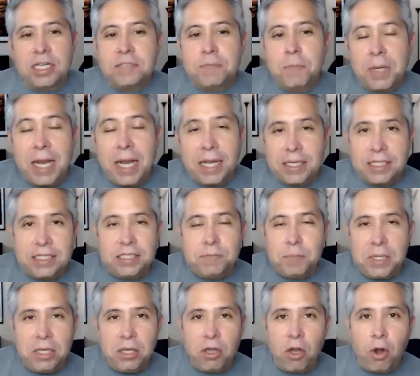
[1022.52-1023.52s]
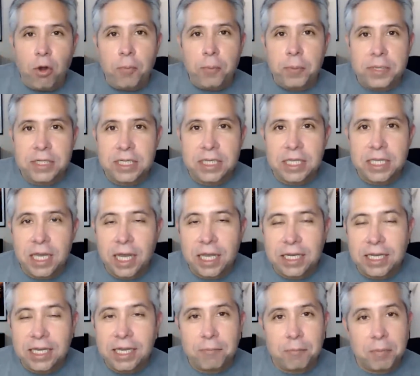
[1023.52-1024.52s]
but at least being open to the
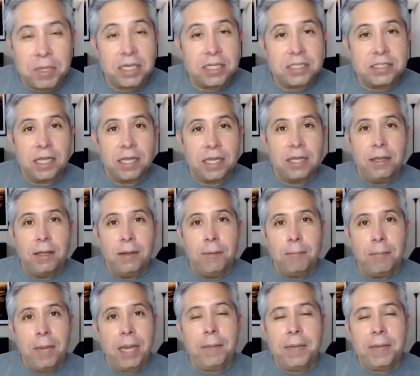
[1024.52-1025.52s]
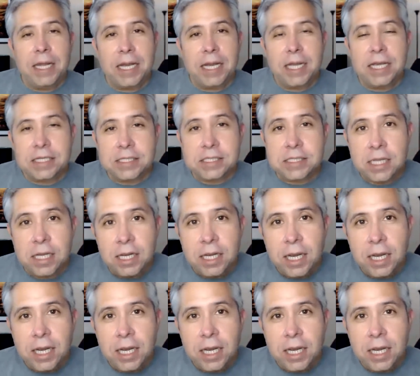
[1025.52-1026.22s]
idea because maybe it is.